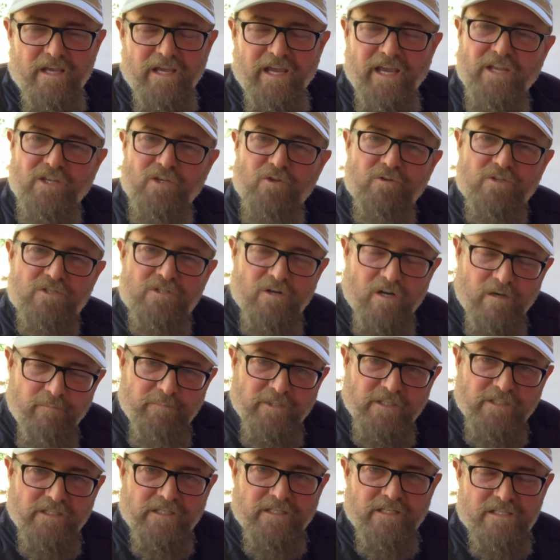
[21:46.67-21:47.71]
and you start
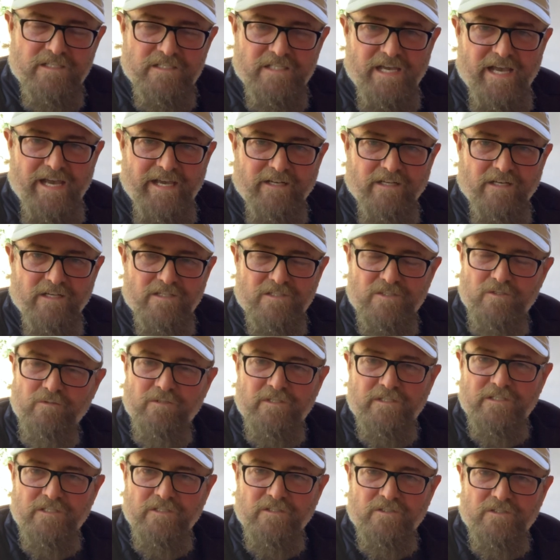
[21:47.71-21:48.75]
building a side hustle
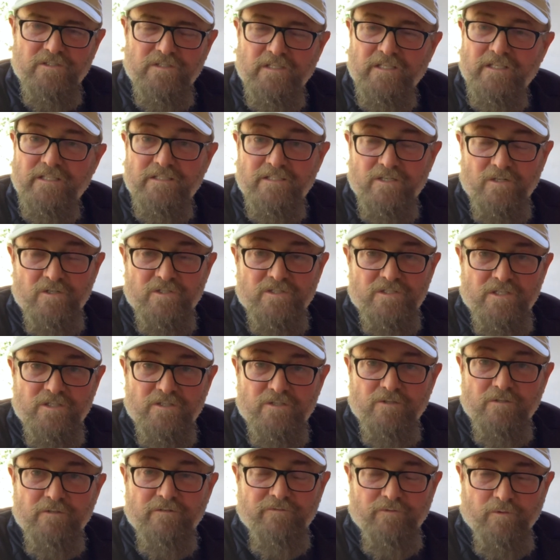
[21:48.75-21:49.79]
until it turns
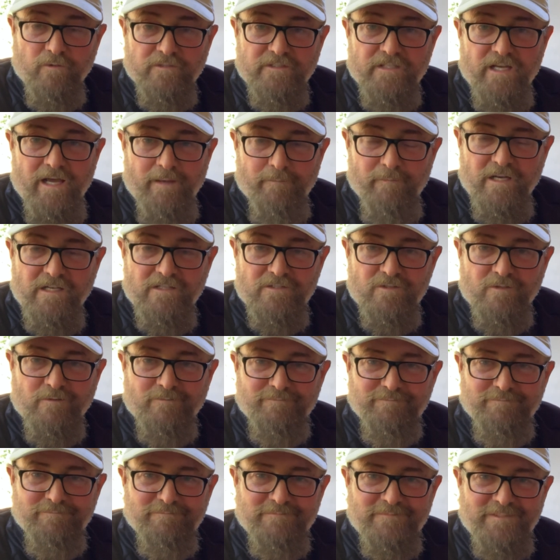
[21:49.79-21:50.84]
into a full-time hustle.
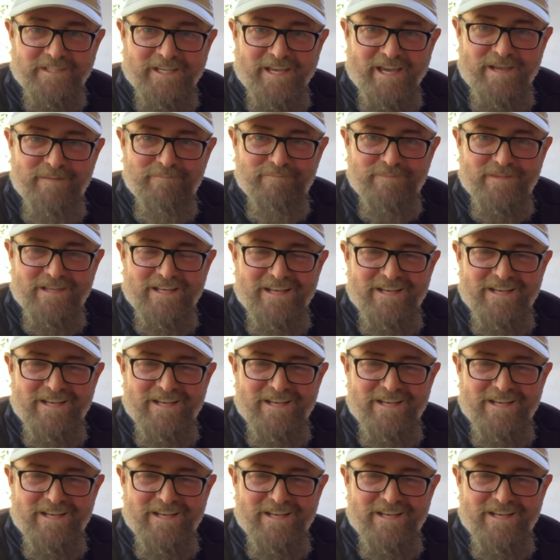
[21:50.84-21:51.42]
Okay.